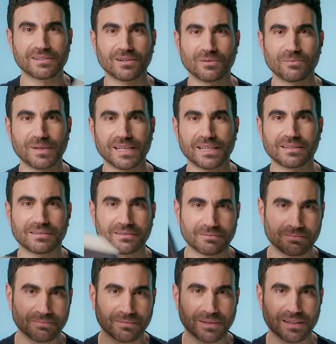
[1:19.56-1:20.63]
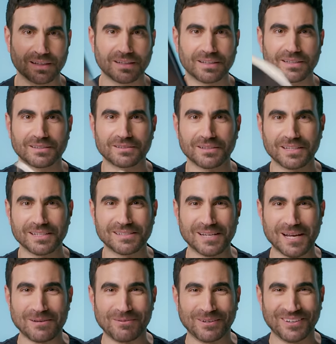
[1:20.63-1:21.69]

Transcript: got me to this table.